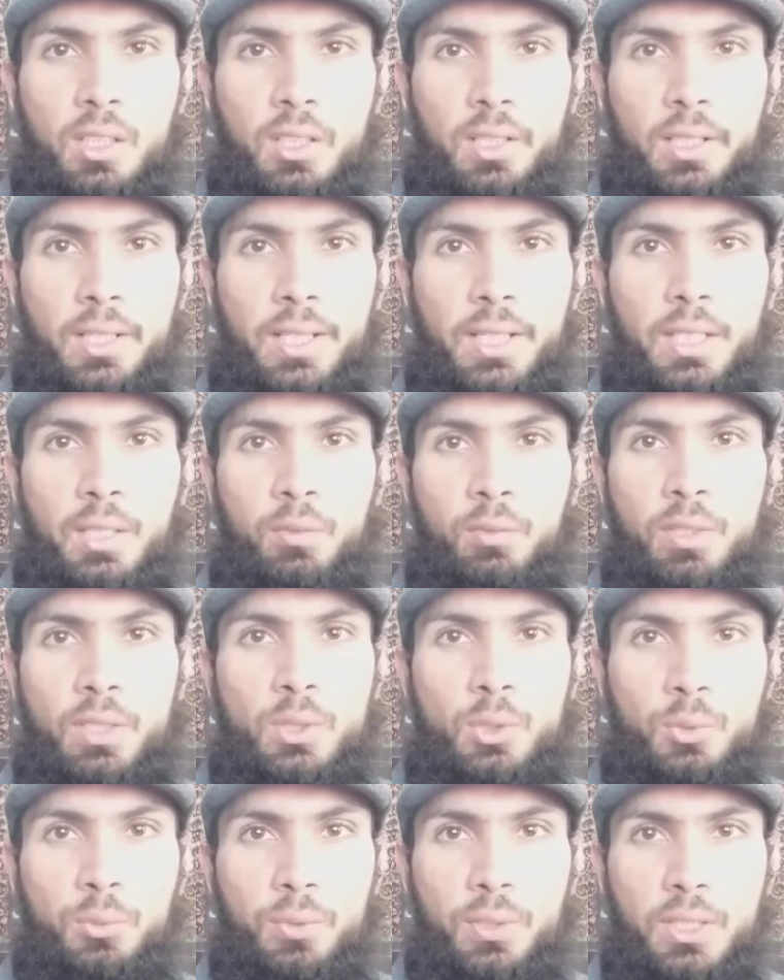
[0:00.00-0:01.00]
and when
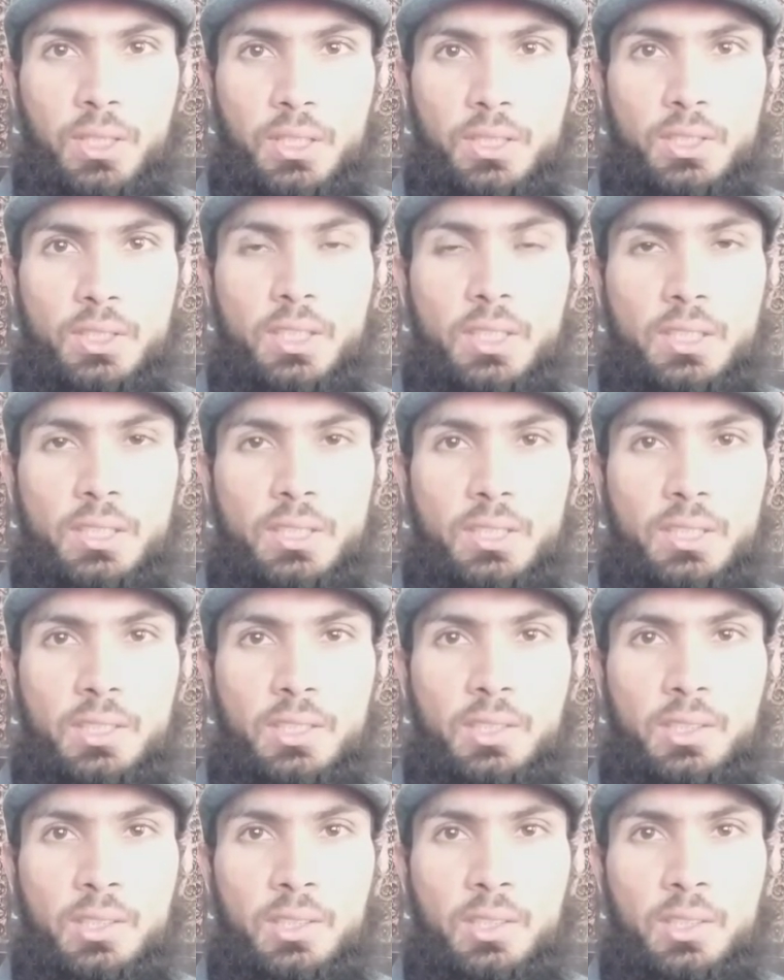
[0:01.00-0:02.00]
you finished it,
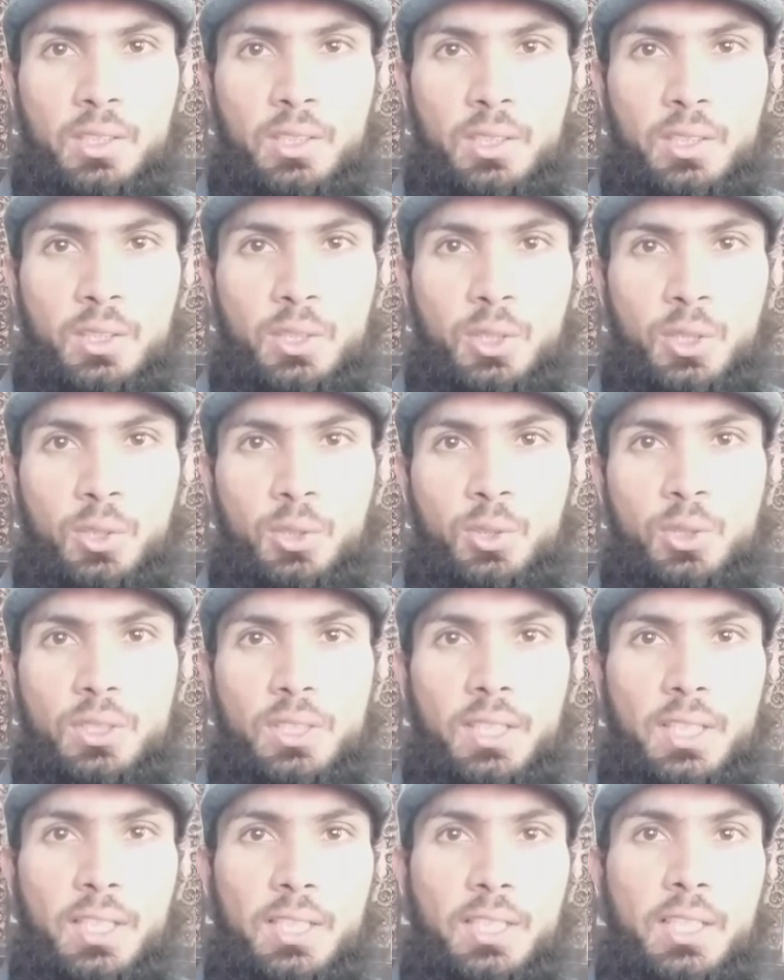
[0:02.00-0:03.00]
you
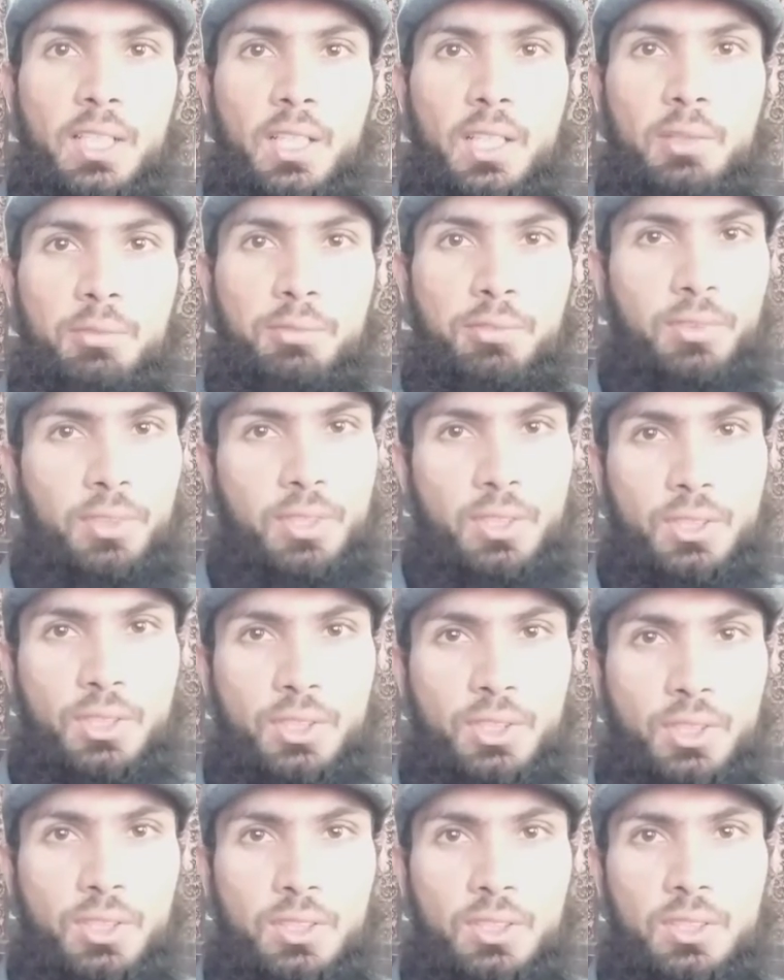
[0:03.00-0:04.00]
said that I have
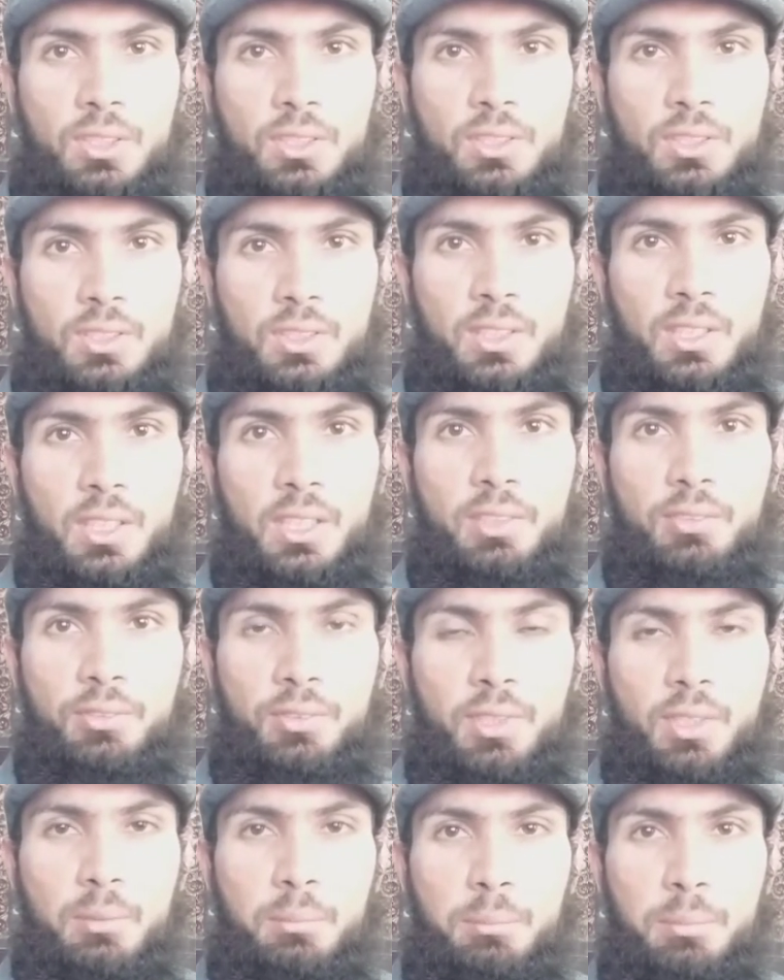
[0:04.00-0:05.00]
finished it, I have
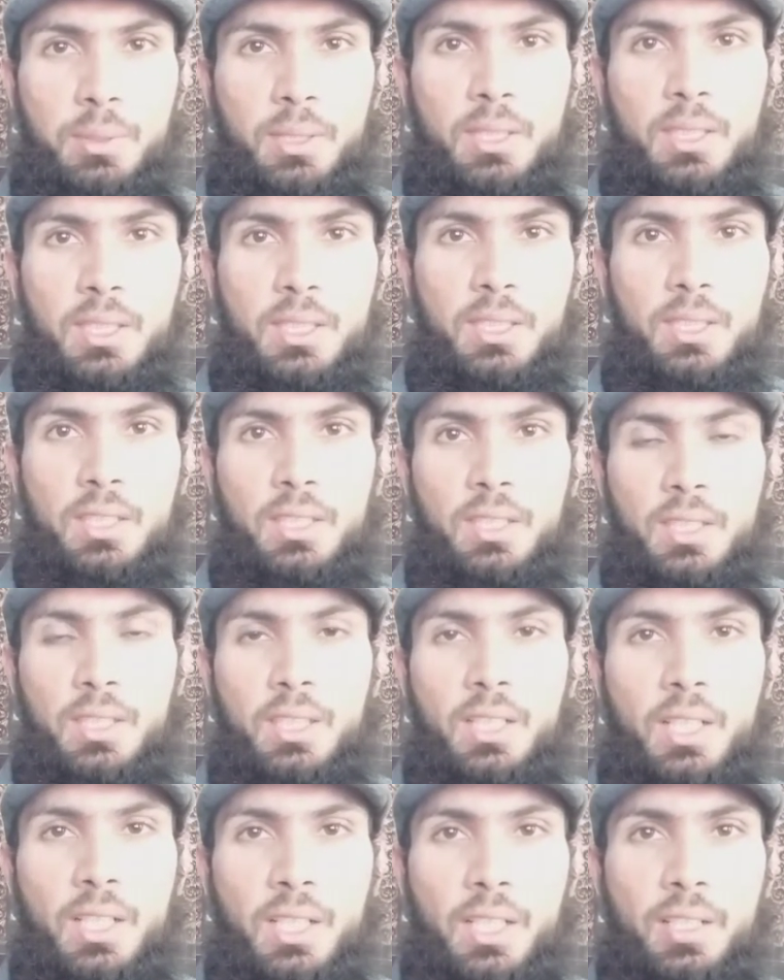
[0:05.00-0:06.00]
completed,
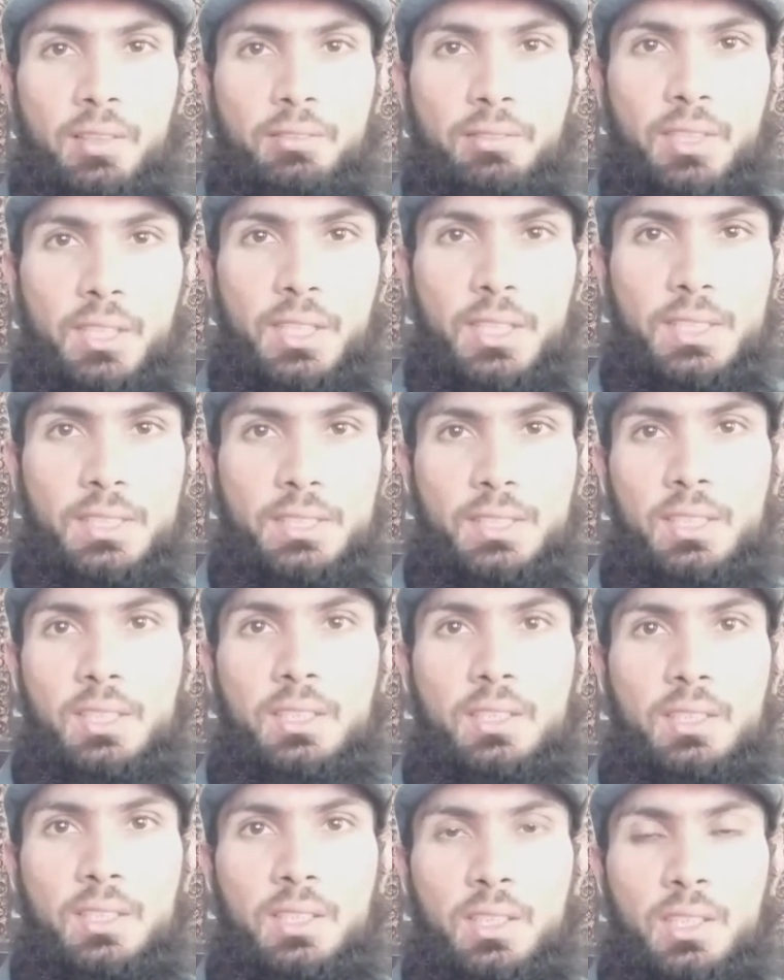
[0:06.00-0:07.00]
I have eaten.
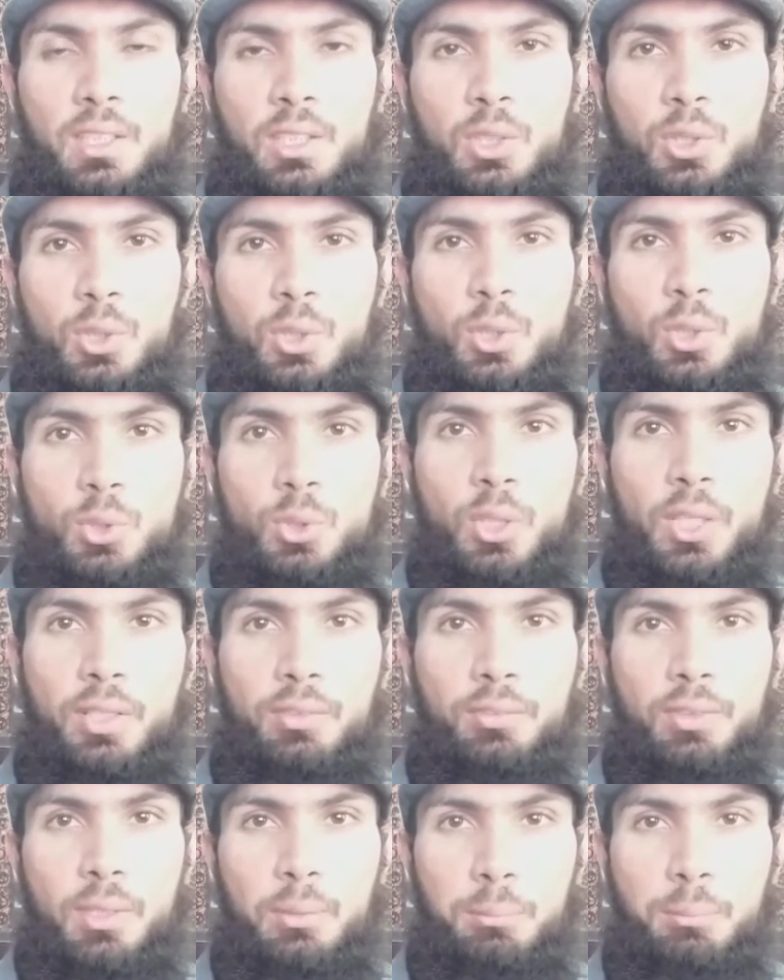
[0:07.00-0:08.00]
So you
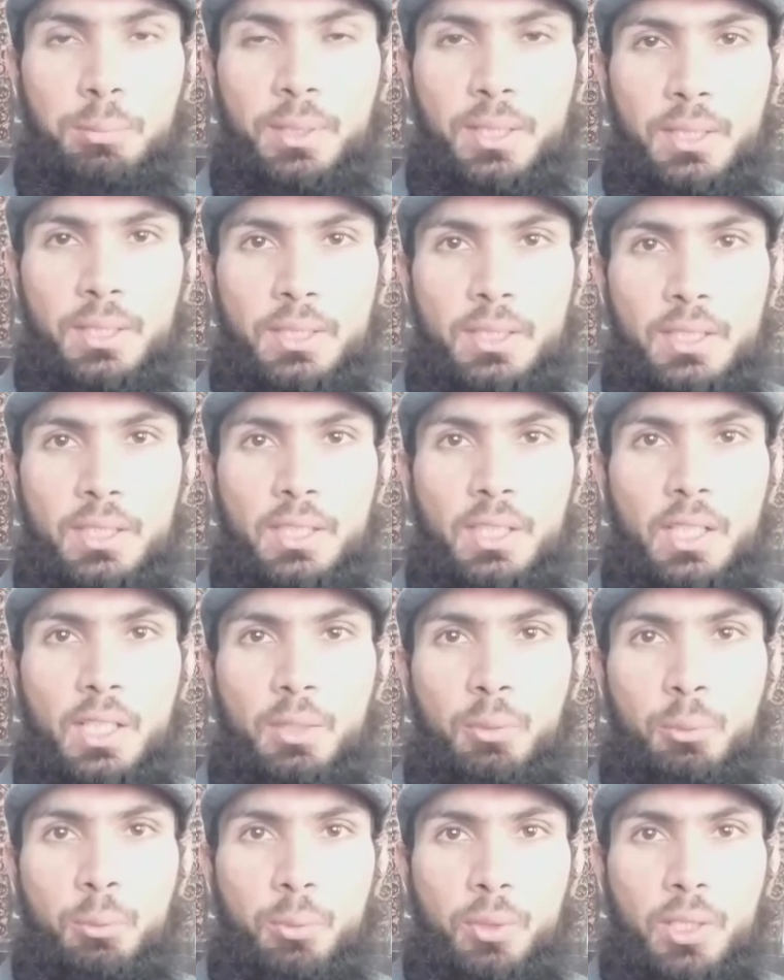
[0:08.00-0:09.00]
have completed the
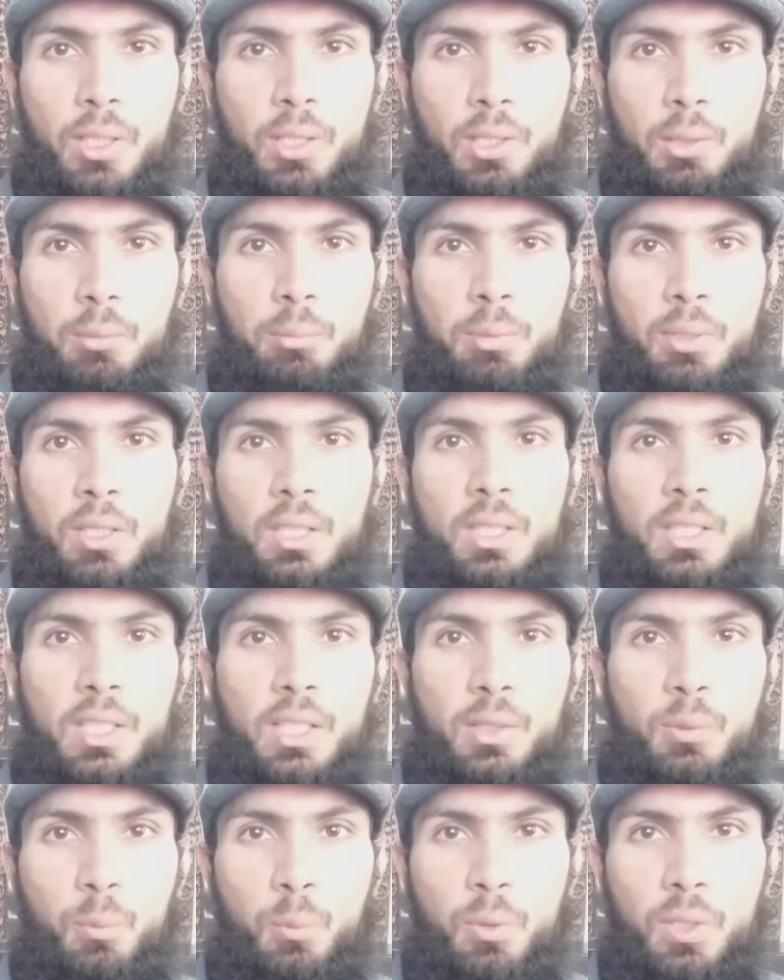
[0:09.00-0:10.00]
verb,
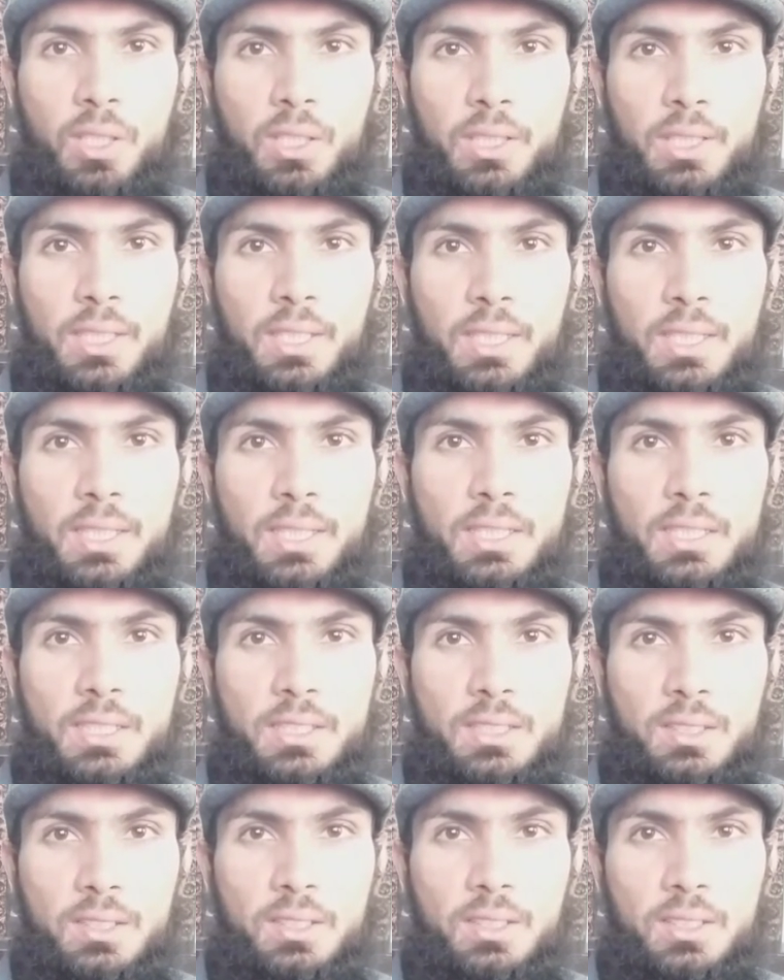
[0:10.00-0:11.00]
the work
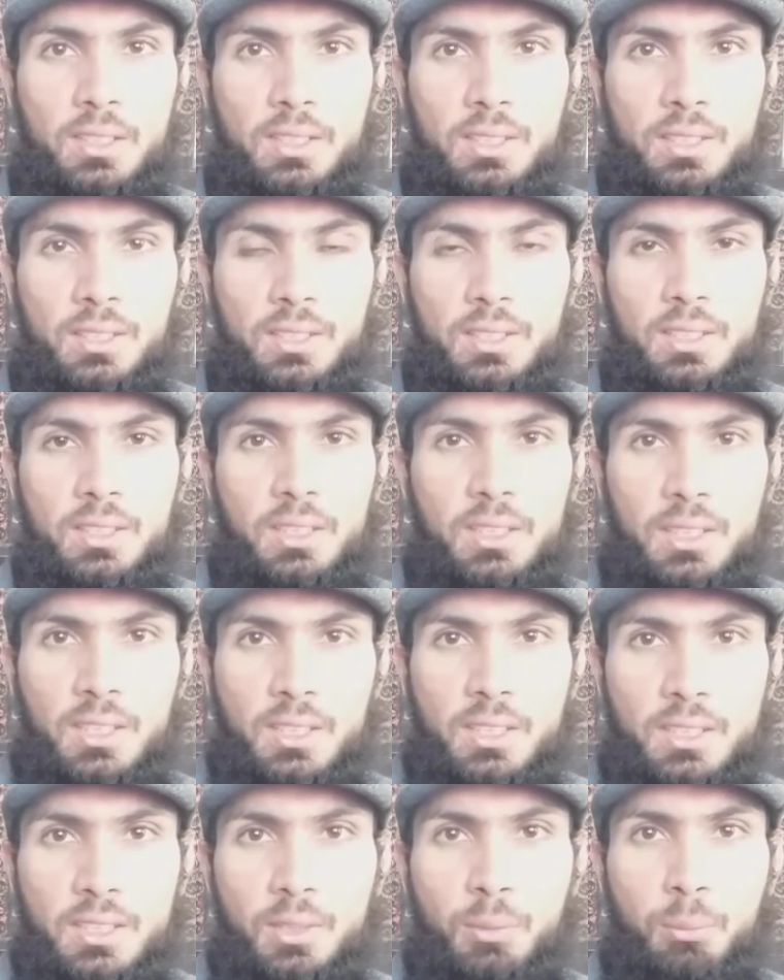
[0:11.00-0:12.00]
eat. Eat
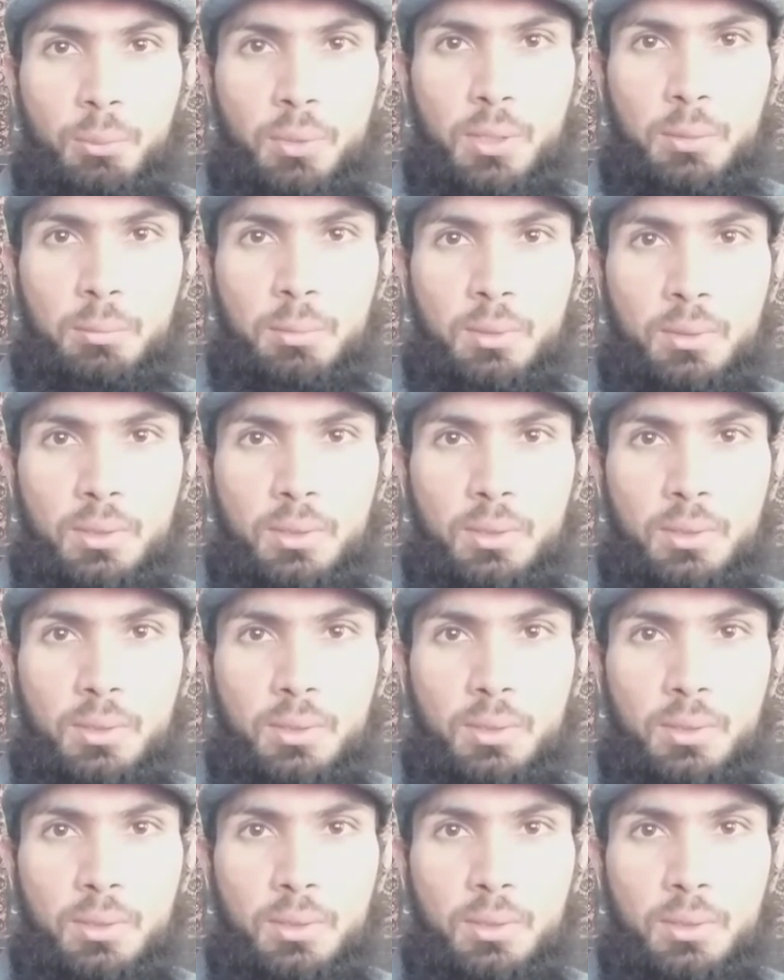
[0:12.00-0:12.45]
is a verb,